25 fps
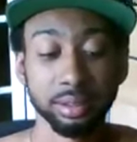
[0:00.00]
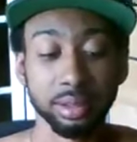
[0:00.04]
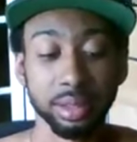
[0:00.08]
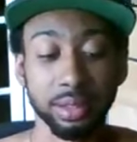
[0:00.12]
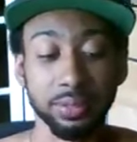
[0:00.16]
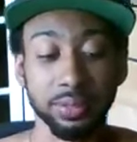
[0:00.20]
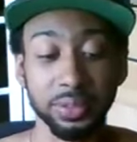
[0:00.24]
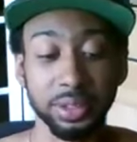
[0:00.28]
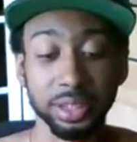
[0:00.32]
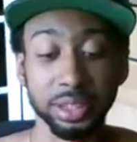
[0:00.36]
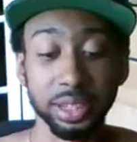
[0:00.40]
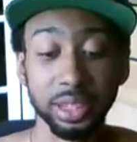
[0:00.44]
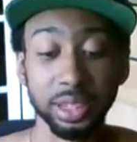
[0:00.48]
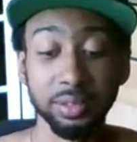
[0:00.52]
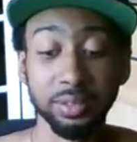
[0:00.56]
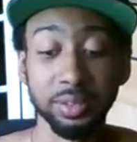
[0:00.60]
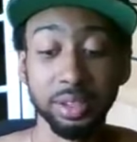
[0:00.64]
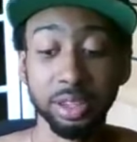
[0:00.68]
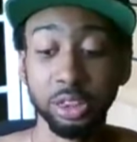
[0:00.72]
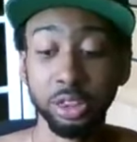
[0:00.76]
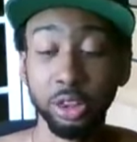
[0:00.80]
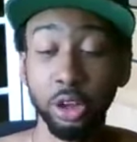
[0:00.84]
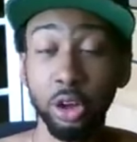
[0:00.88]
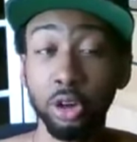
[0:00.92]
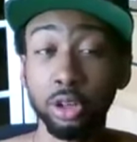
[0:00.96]
If you give
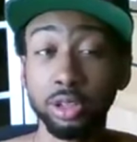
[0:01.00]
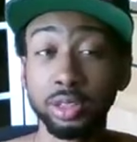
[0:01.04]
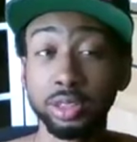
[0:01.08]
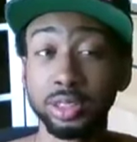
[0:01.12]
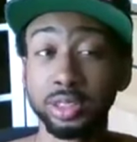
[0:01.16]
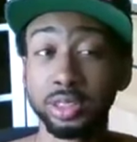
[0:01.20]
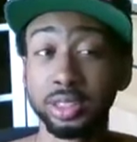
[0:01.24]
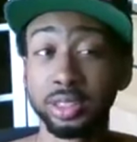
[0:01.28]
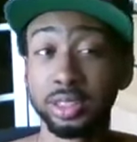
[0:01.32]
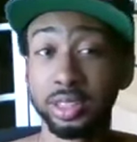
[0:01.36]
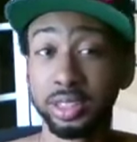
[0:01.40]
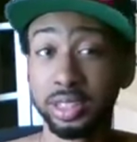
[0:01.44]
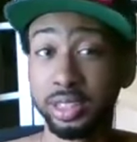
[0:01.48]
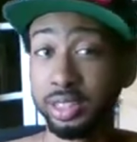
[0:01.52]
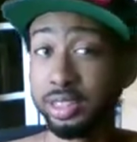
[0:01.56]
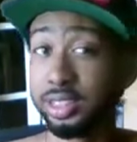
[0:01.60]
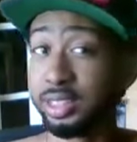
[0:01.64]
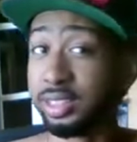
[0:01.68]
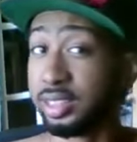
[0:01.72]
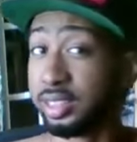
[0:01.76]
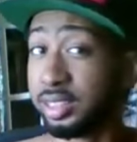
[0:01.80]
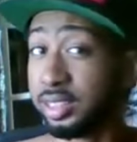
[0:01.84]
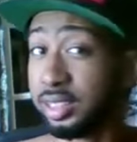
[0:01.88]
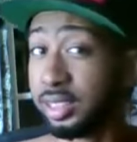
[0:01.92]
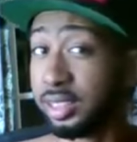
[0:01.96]
it thought,
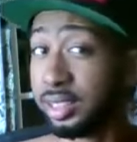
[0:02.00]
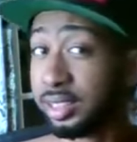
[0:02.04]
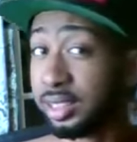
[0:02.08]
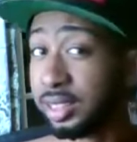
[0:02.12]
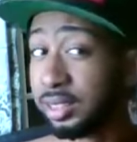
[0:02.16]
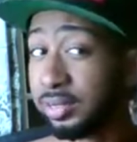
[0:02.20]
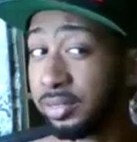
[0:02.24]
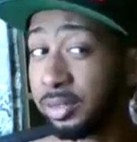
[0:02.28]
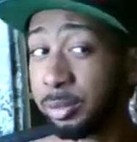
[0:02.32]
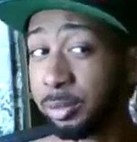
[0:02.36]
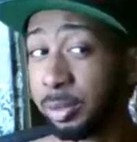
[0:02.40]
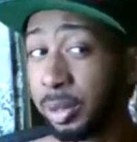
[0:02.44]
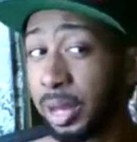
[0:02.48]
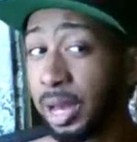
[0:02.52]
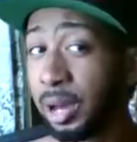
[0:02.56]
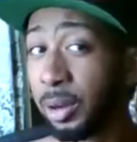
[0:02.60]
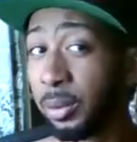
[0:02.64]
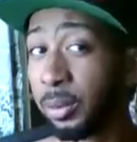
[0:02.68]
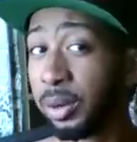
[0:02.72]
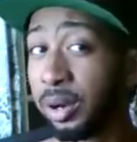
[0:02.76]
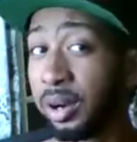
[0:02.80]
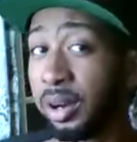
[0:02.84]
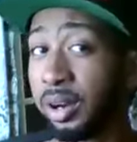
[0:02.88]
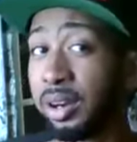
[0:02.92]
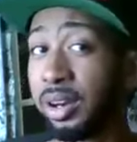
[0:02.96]
you give it
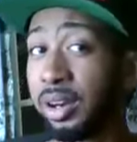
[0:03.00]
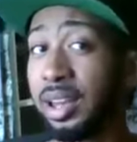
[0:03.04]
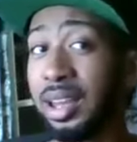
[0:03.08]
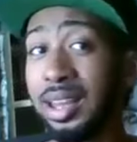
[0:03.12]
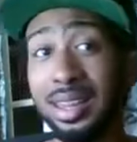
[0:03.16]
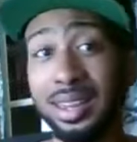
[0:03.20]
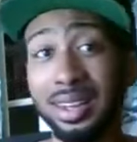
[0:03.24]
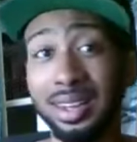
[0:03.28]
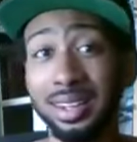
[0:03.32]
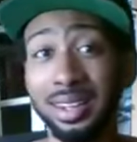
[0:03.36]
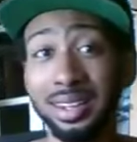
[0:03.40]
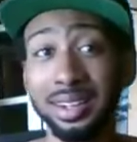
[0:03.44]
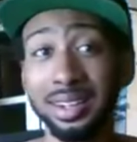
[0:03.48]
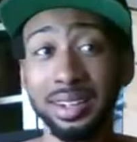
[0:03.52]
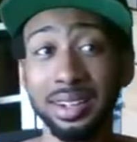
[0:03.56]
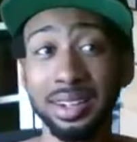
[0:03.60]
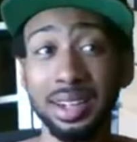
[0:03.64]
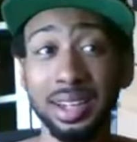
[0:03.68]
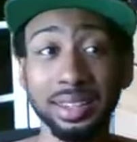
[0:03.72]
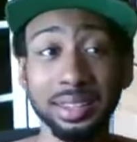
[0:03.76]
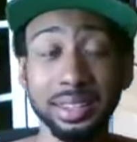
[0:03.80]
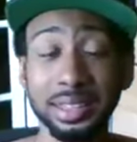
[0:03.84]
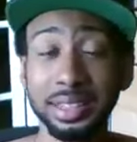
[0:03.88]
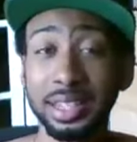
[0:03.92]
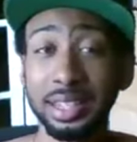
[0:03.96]
power.
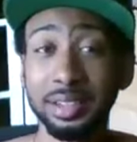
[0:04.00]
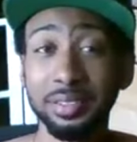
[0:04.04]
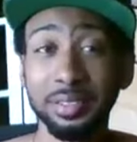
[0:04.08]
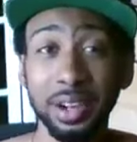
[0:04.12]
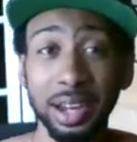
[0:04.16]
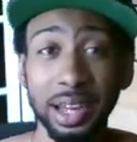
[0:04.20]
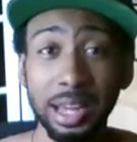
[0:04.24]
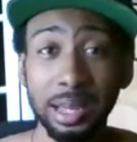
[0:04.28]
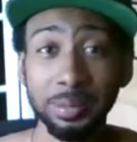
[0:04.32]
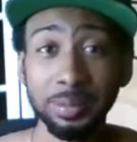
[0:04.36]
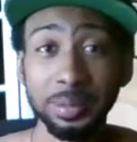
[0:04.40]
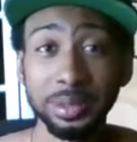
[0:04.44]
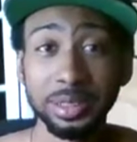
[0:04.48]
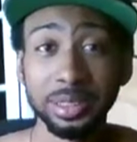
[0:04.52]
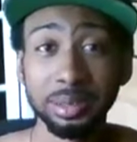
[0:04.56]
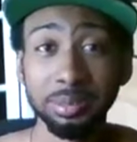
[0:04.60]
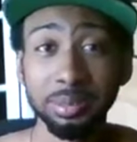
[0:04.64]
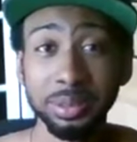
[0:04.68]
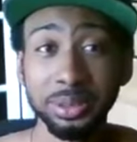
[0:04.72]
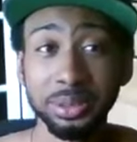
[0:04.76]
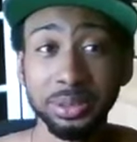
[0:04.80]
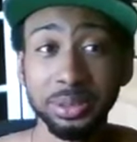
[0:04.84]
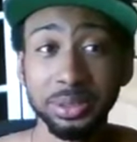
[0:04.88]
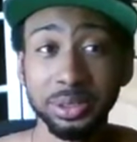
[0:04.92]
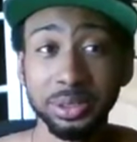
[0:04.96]
Nothing ever happens to
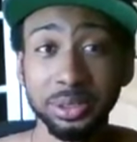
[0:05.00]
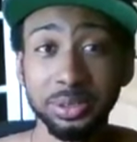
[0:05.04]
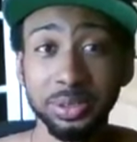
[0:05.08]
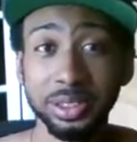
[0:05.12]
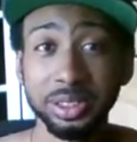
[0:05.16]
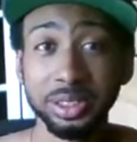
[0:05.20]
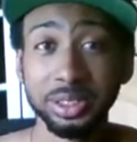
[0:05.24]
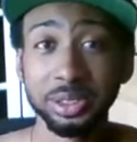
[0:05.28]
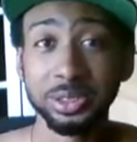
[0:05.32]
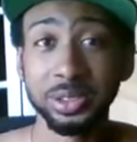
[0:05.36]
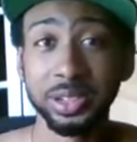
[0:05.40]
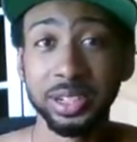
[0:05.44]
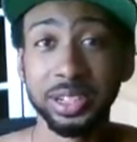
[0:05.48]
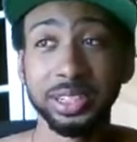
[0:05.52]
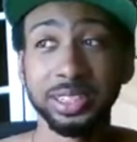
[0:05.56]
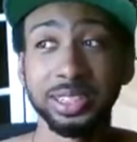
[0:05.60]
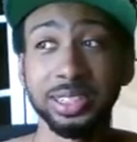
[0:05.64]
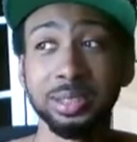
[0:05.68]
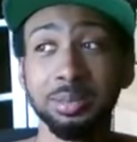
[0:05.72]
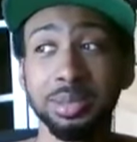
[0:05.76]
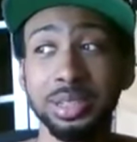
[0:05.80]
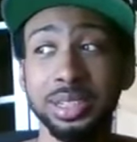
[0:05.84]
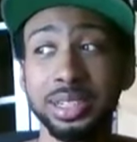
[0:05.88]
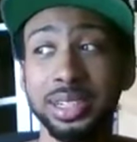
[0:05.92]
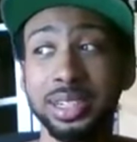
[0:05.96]
me during the retrogrades
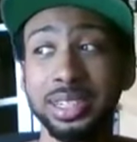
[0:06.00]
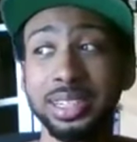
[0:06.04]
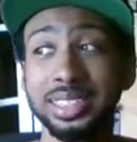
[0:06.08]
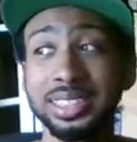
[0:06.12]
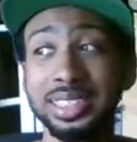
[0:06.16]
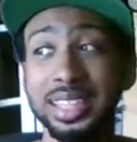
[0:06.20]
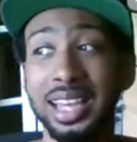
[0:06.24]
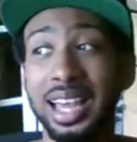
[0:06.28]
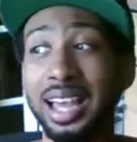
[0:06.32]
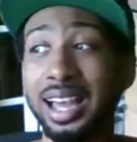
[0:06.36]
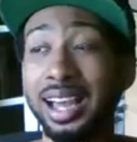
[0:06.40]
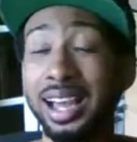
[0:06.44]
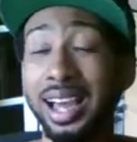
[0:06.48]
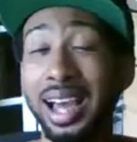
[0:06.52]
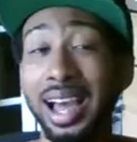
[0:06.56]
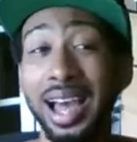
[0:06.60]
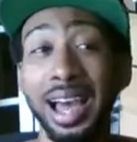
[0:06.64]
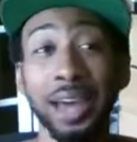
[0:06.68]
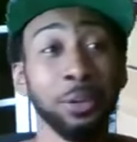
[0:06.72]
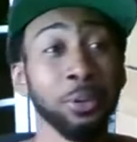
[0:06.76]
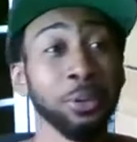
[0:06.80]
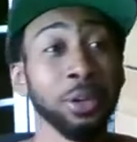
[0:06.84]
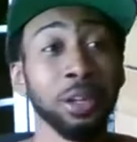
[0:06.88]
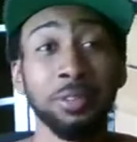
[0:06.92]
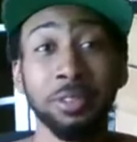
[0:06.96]
because
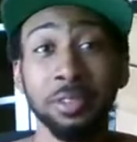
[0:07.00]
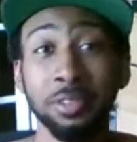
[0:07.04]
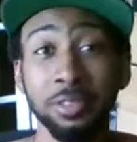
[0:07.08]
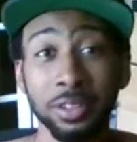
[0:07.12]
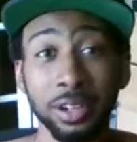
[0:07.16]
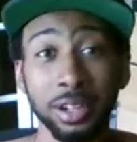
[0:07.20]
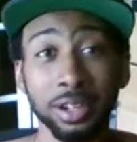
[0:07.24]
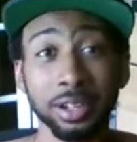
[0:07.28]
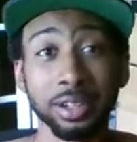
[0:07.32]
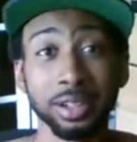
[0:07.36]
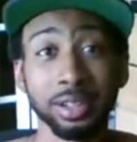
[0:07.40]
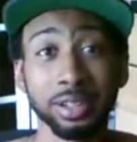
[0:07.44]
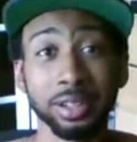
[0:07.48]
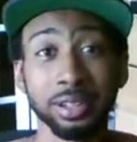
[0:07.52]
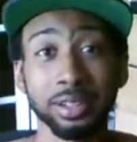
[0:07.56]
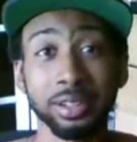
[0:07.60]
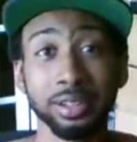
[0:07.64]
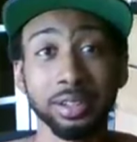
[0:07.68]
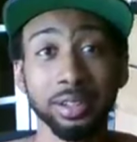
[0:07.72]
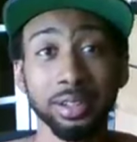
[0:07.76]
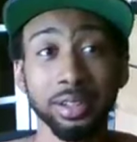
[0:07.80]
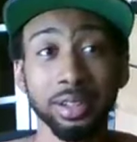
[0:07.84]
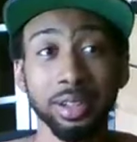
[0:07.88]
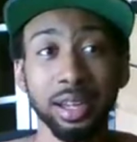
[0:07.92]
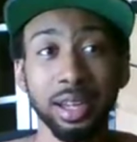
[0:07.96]
I don't give a fuck.
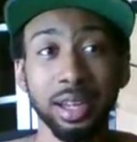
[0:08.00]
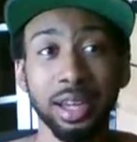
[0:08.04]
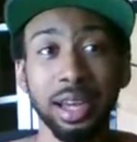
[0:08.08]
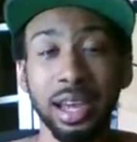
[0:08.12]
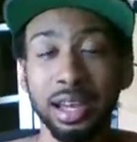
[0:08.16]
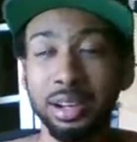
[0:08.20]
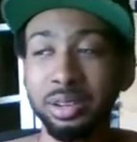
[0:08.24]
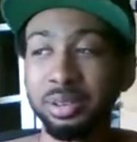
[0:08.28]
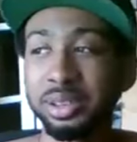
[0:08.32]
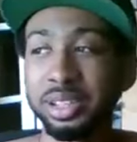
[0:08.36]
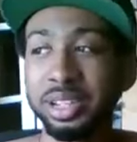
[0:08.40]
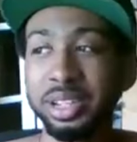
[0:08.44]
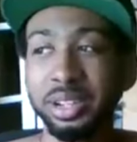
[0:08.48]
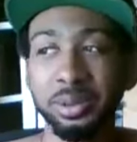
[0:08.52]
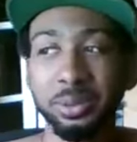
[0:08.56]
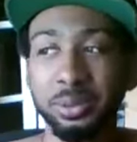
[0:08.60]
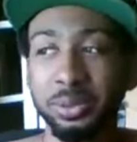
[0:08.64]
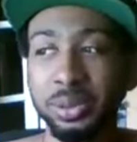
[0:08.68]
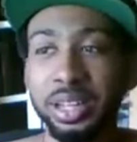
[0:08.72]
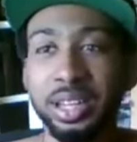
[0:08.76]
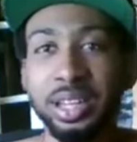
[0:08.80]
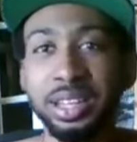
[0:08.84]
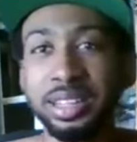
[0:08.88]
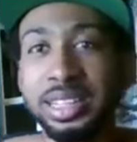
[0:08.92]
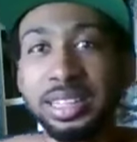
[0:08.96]
I don't care
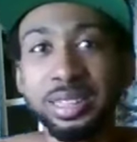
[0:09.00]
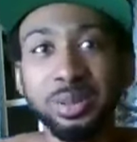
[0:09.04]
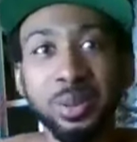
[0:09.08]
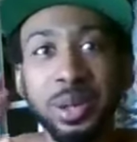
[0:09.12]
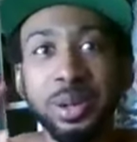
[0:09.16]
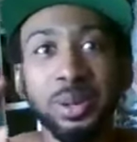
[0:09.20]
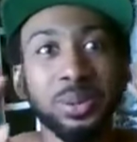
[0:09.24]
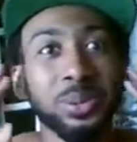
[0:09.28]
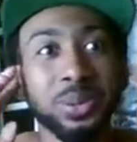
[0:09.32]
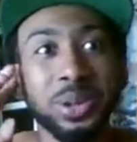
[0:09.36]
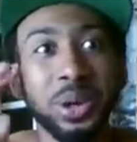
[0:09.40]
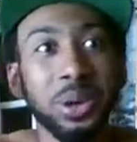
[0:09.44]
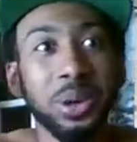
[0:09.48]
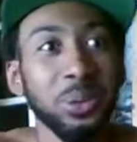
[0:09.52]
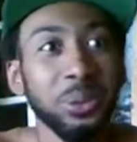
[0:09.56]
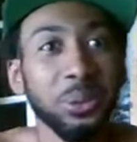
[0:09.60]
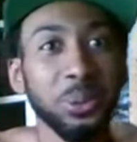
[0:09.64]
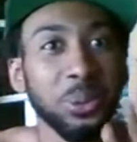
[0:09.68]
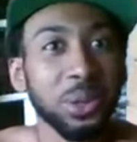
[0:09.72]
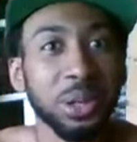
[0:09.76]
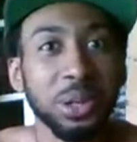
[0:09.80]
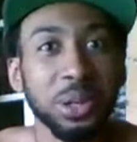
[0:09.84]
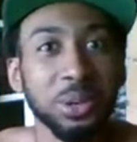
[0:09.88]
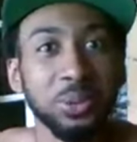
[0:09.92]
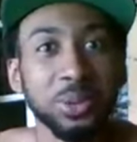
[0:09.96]
what. That's why I don't
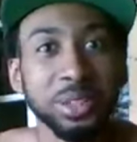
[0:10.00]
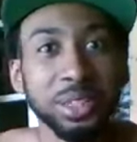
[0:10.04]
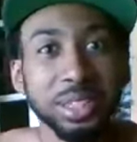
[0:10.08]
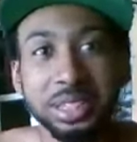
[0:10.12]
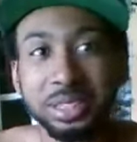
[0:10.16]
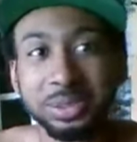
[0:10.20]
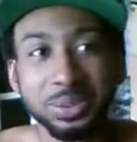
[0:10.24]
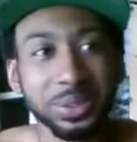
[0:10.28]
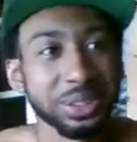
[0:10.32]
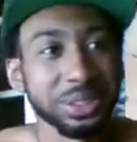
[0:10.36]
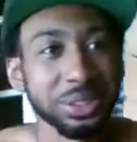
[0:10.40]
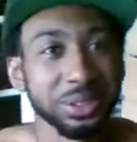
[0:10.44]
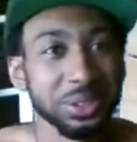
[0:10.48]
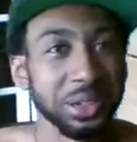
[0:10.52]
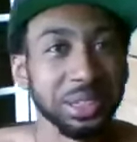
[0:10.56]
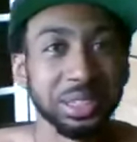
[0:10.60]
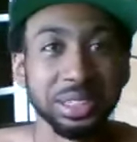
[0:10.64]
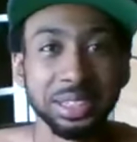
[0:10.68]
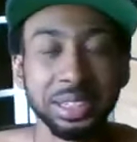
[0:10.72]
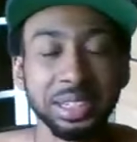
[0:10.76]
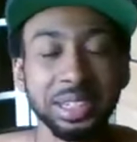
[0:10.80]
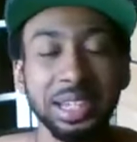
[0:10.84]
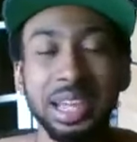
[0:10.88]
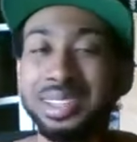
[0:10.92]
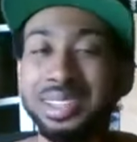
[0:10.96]
know when these retrogrades
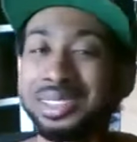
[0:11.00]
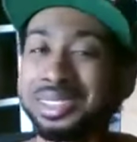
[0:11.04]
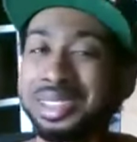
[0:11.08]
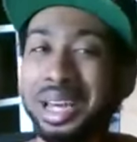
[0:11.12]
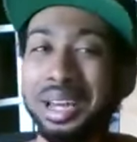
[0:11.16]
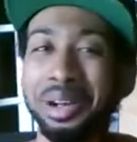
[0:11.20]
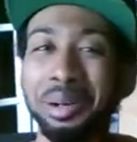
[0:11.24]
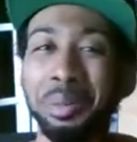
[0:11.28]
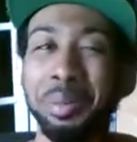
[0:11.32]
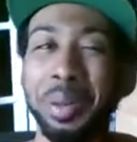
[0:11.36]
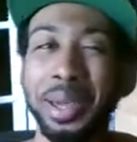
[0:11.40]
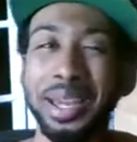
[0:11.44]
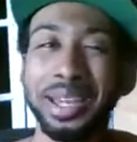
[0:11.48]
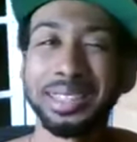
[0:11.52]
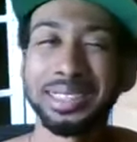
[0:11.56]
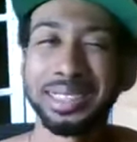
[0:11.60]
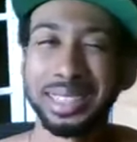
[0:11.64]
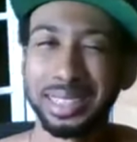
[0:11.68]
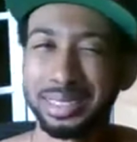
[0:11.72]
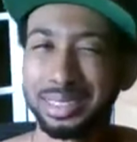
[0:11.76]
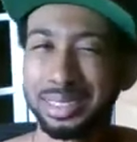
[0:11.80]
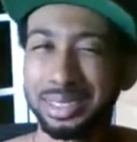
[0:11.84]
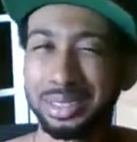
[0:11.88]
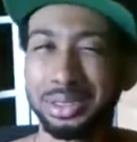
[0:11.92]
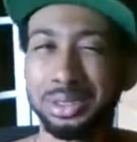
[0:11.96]
are going to go. I don't pay
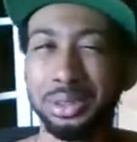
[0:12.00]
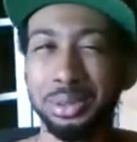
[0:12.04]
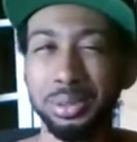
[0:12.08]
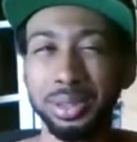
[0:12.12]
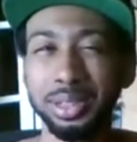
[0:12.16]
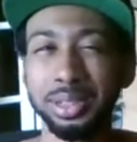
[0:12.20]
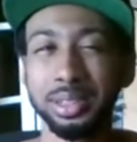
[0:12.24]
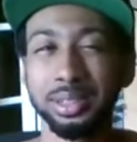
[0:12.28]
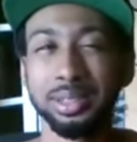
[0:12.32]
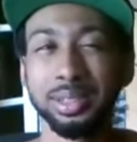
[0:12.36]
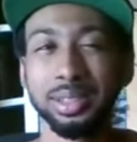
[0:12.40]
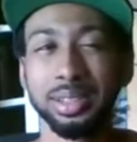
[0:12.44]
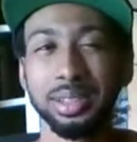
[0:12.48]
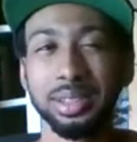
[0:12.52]
attention to it.